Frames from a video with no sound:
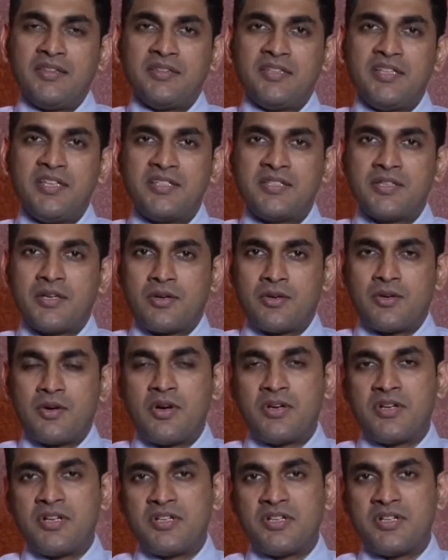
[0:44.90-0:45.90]
these are
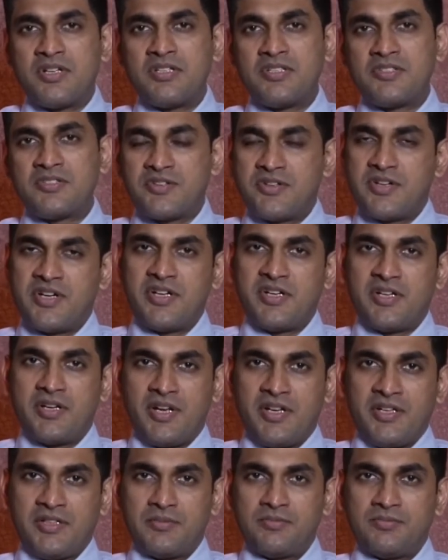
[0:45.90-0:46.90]
not in a straight
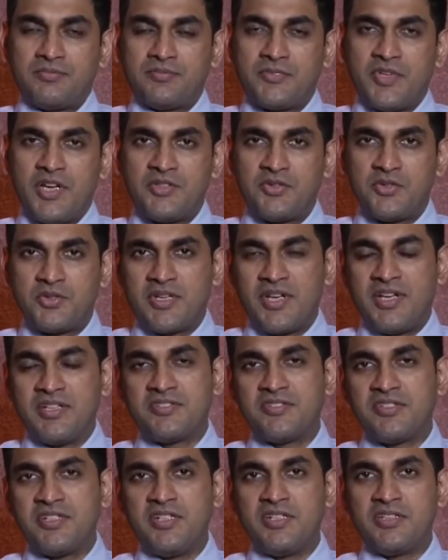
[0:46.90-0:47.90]
line. As you can
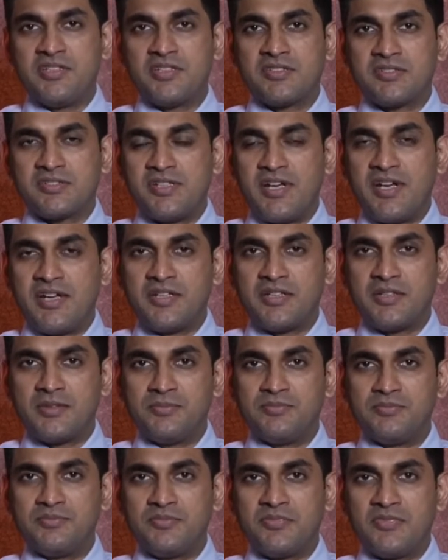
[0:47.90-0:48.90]
see in this
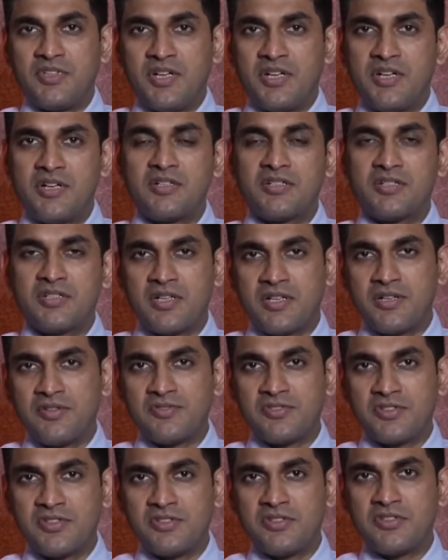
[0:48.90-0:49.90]
diagram, there are
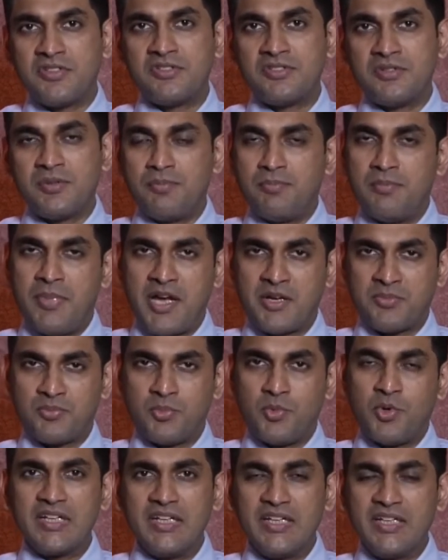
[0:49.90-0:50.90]
curves in this
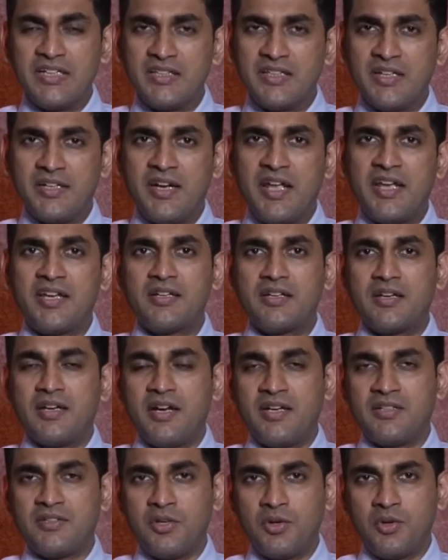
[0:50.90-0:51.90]
backbone. In the neck
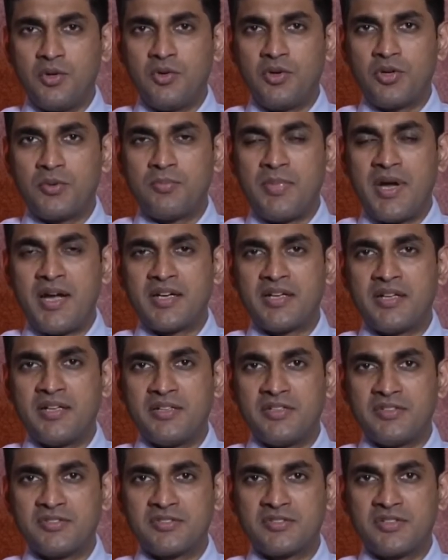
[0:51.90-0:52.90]
and the lower back,
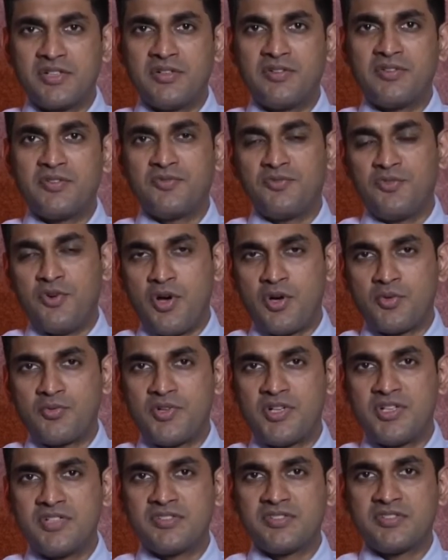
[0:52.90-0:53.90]
it is curved
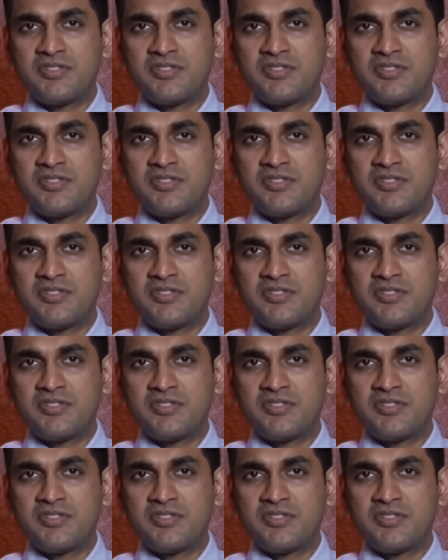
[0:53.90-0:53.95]
forwards,